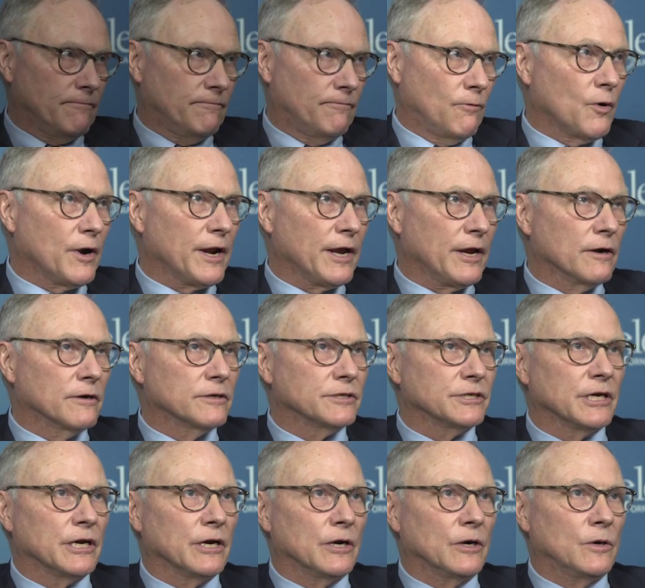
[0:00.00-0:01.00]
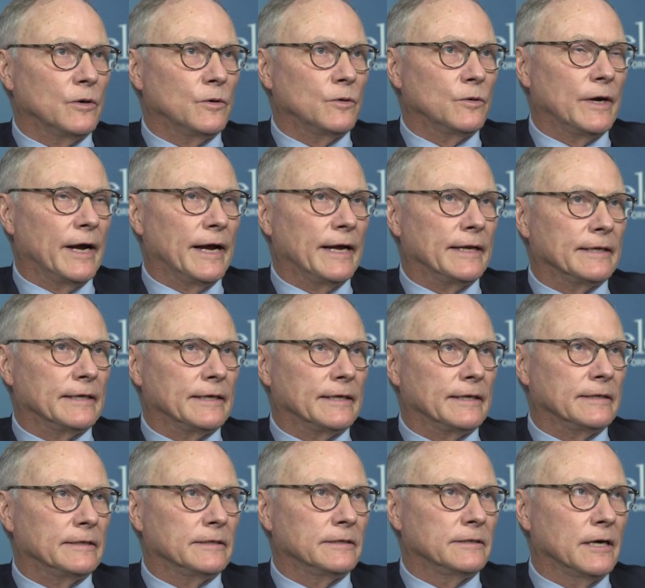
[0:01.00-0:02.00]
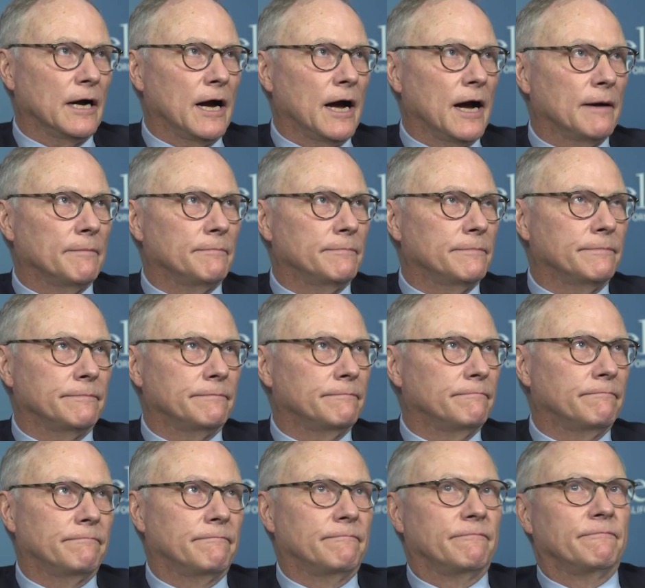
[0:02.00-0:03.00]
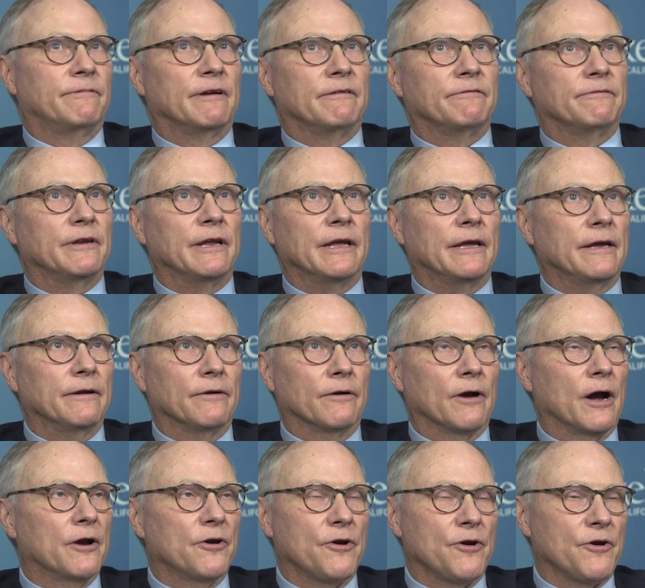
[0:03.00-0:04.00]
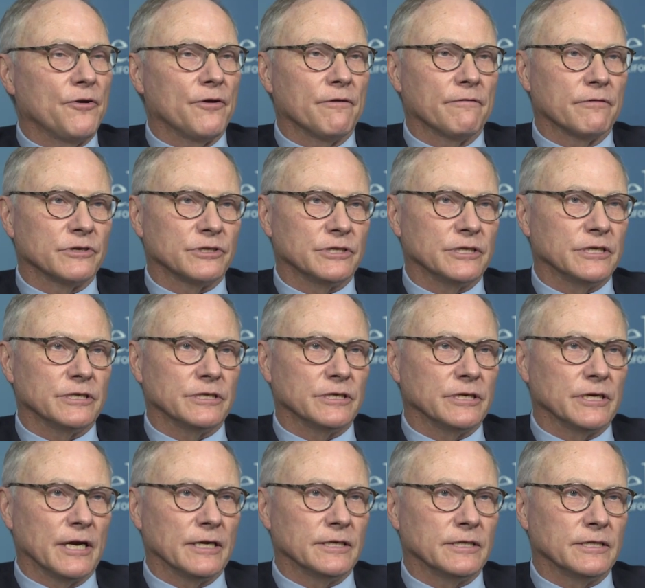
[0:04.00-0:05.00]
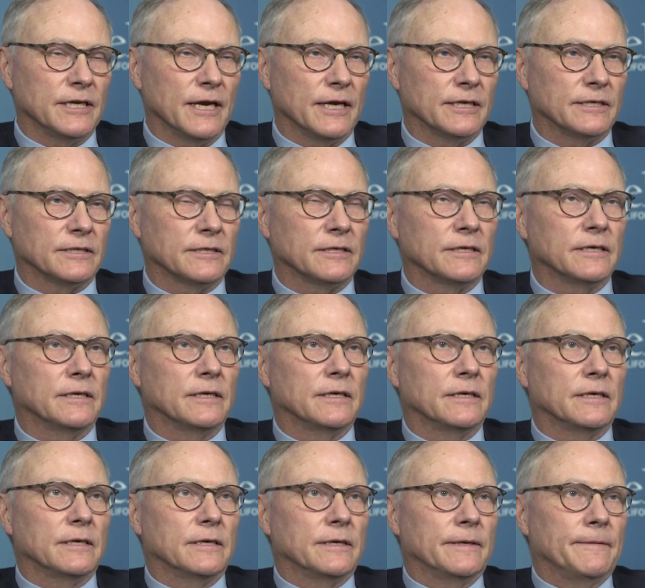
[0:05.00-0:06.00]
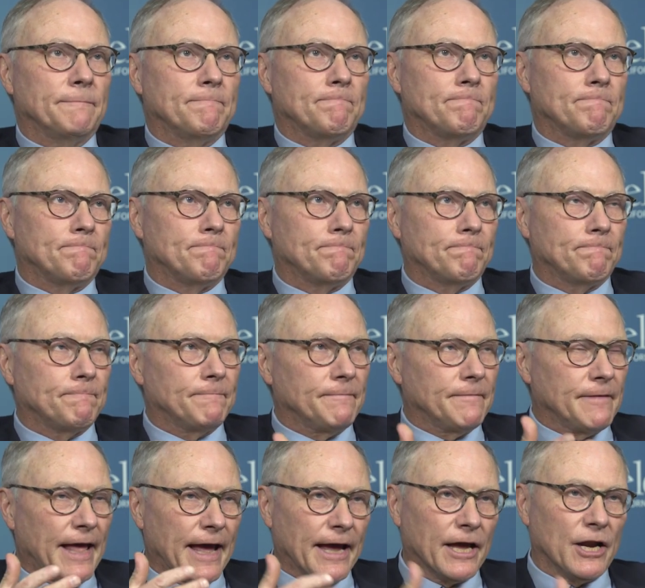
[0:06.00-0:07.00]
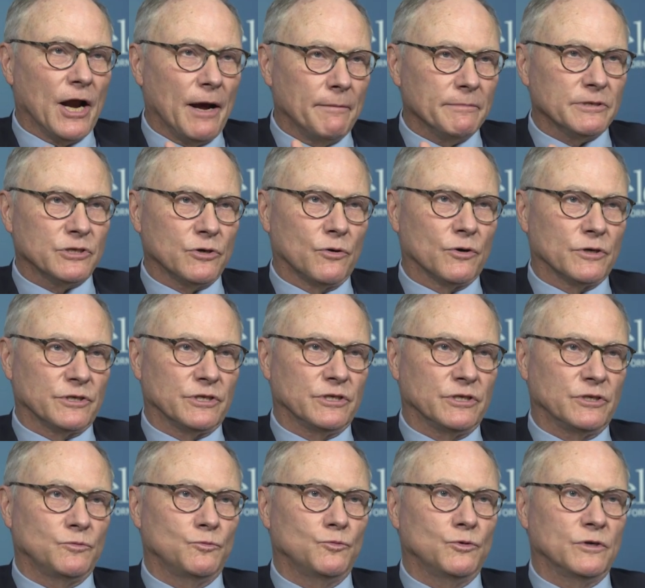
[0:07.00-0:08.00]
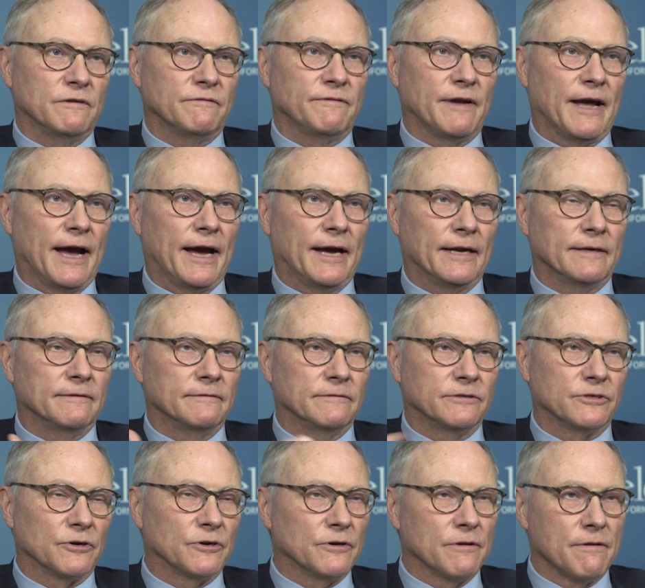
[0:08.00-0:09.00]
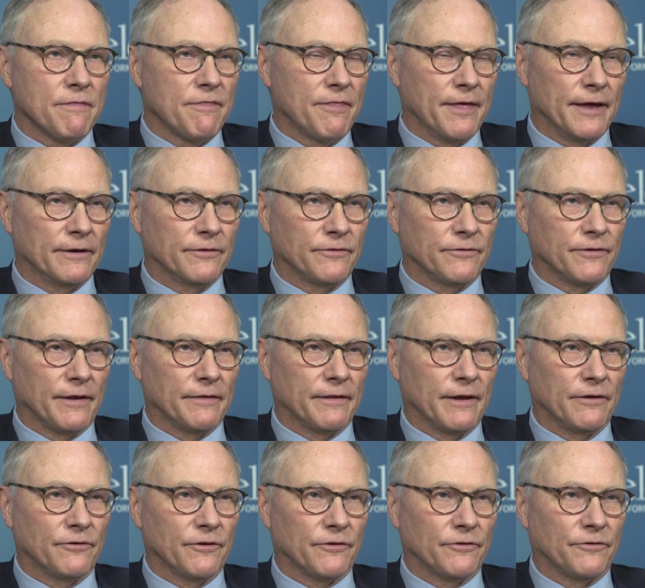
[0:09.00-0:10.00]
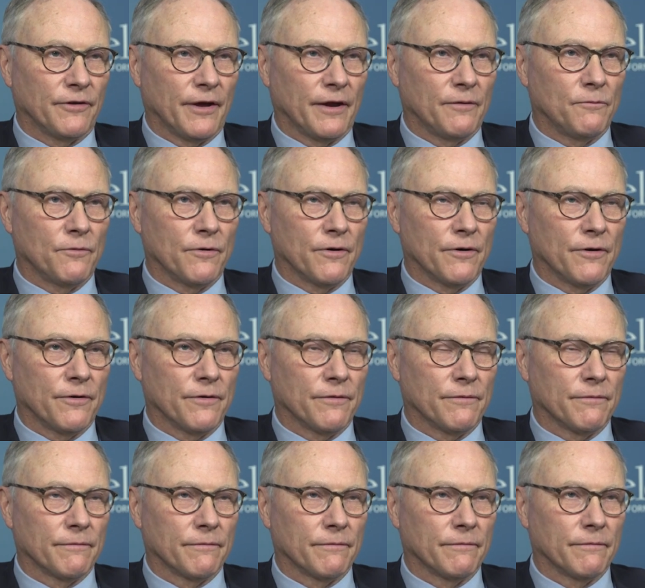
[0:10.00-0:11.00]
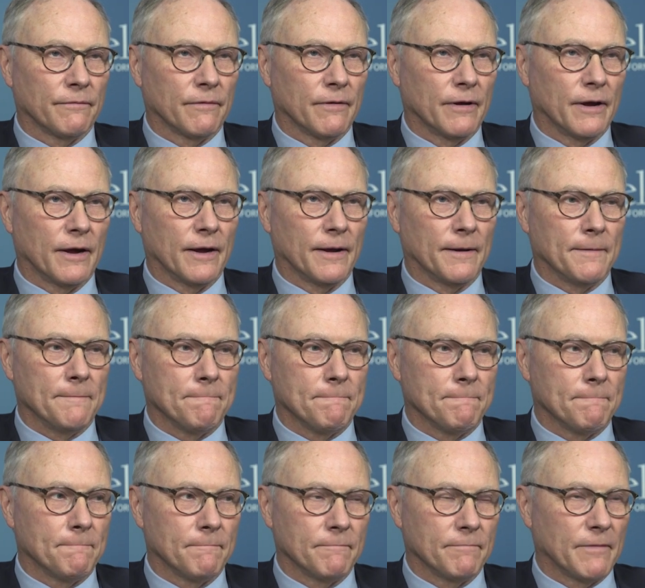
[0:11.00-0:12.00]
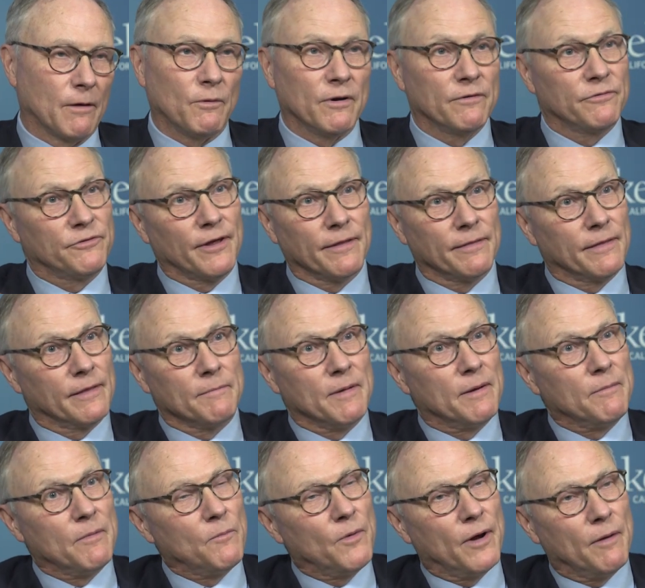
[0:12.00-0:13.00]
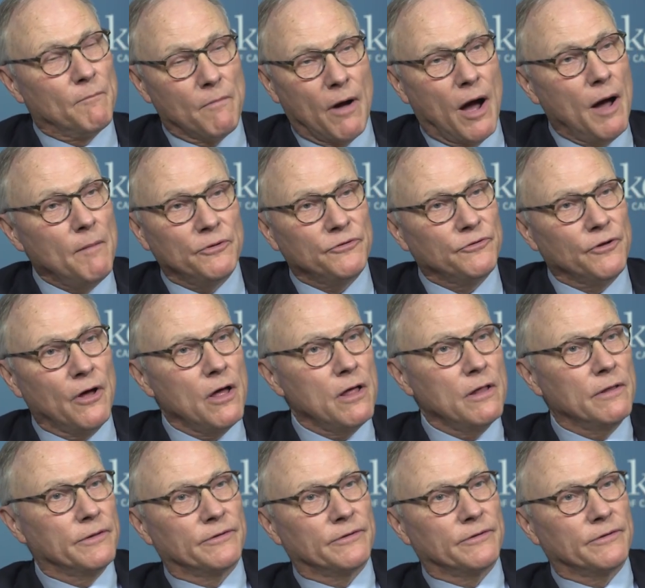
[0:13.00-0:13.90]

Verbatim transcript: 40 years ago, at the top 50 or 100 universities in the United States, the economics courses would have had certain things that they just said were, they would have said that minimum wage, almost all